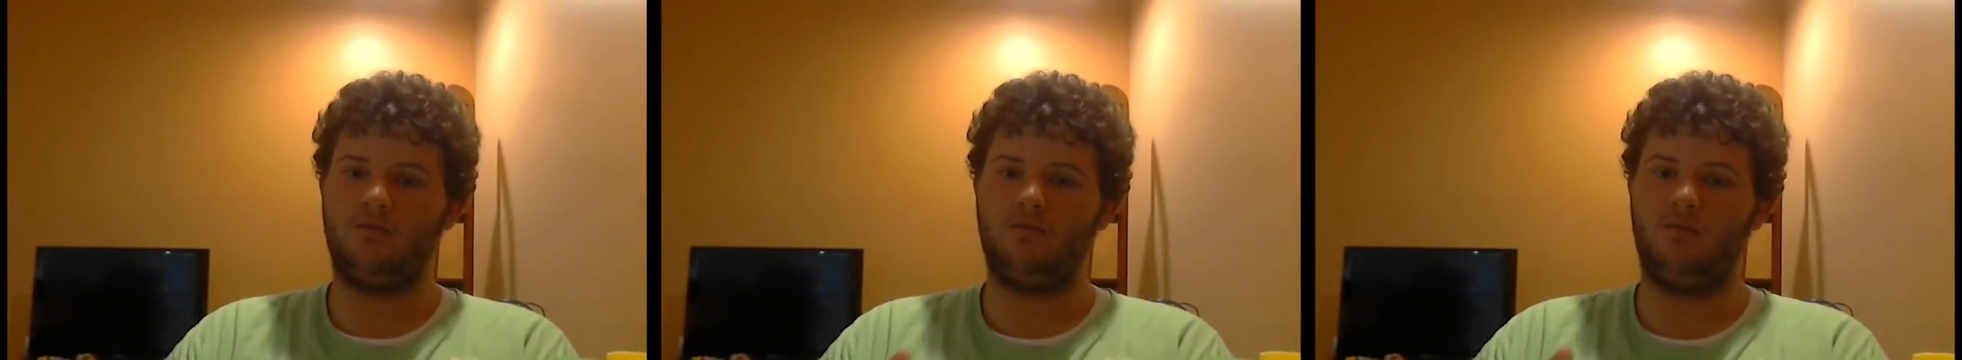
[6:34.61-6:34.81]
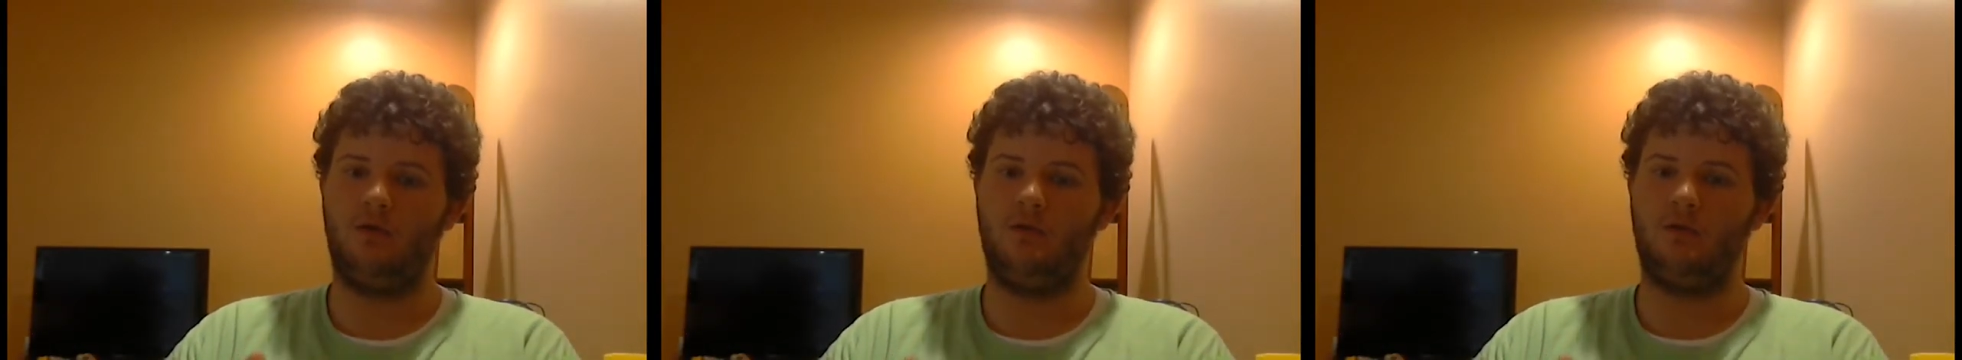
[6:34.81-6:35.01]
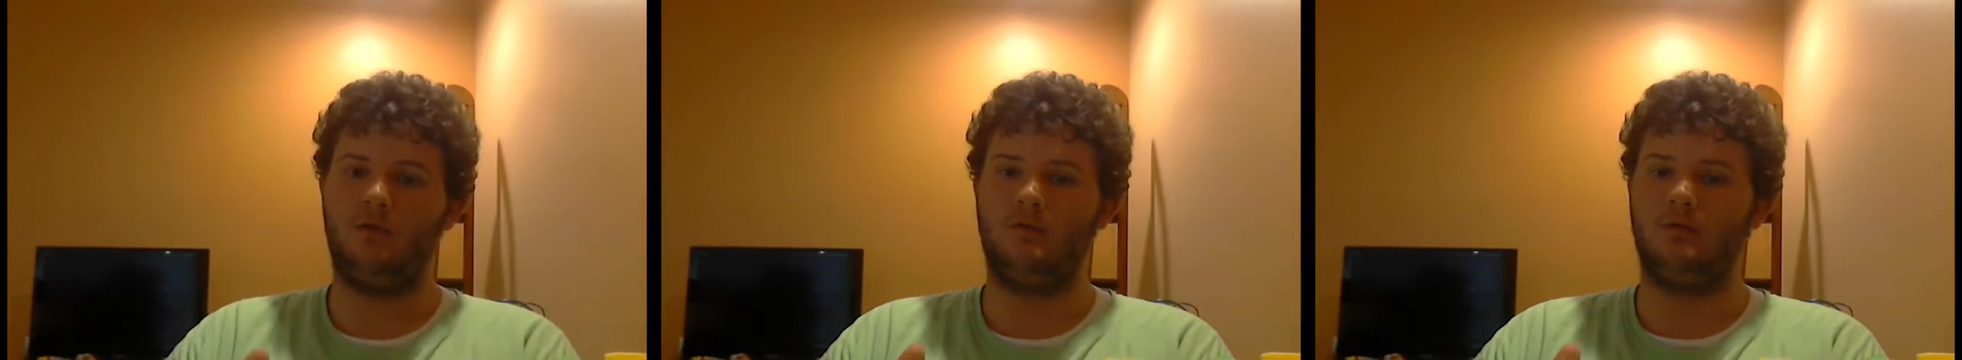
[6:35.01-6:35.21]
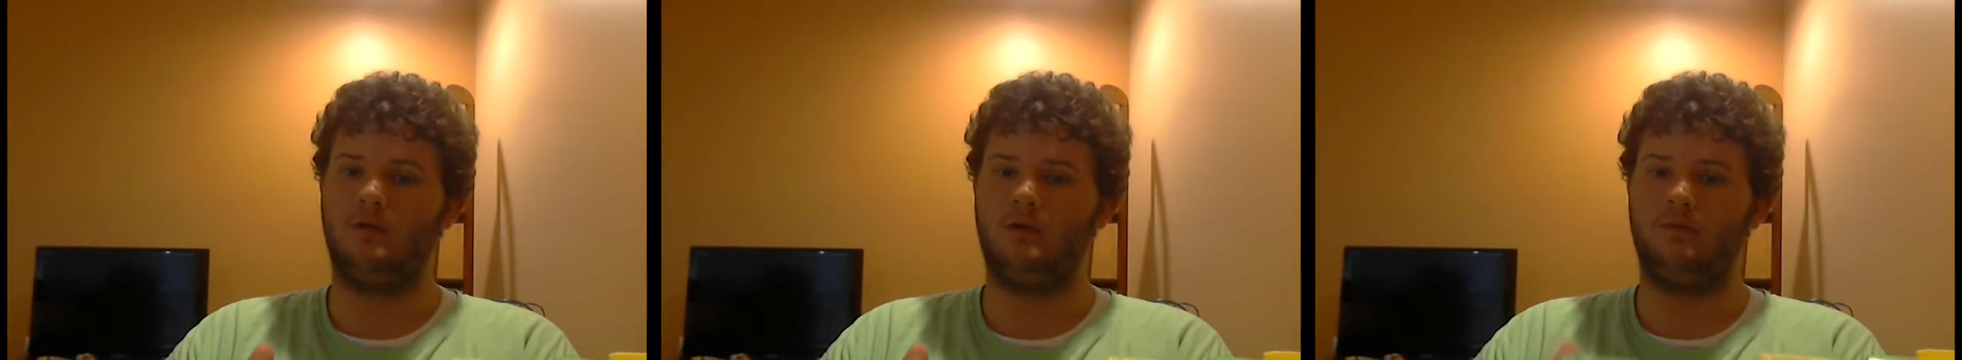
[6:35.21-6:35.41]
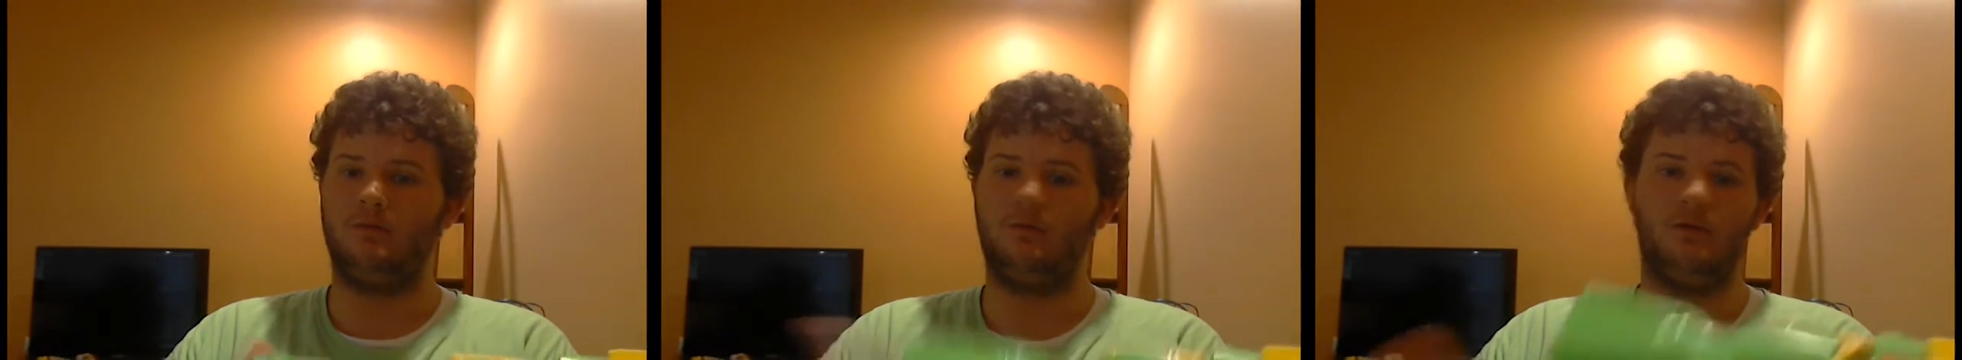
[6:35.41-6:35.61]

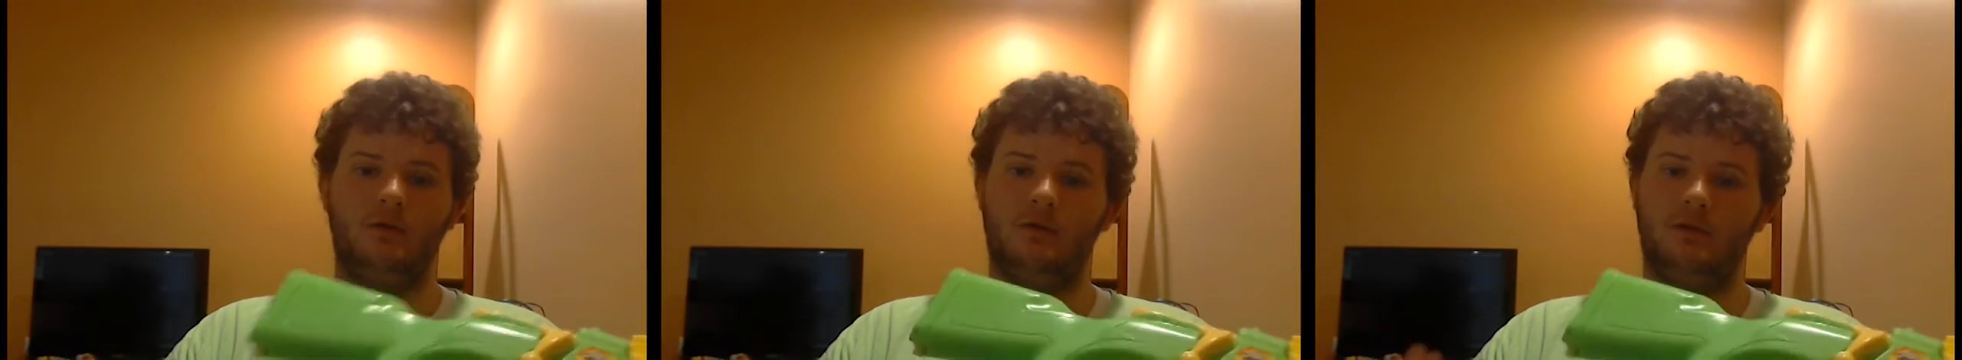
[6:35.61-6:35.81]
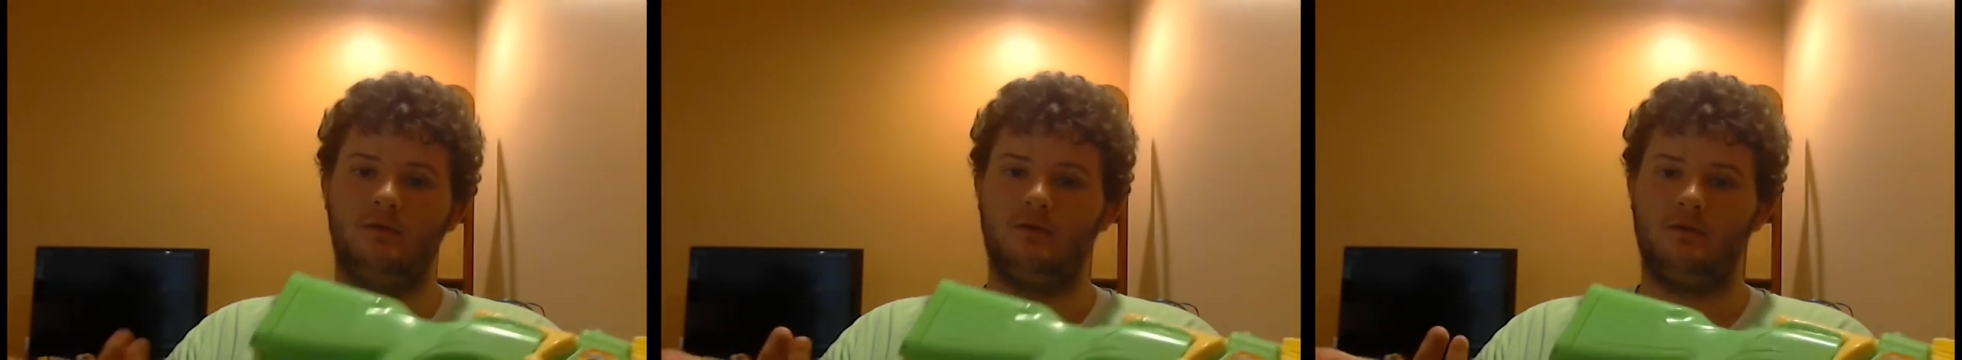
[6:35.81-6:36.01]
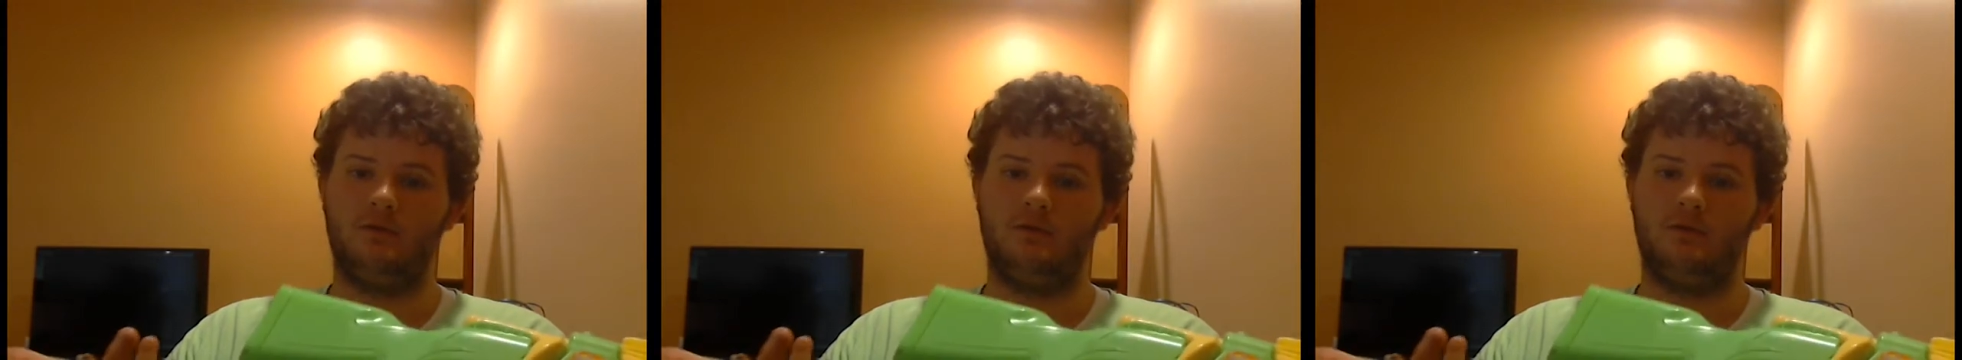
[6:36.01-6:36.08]
0.1 point,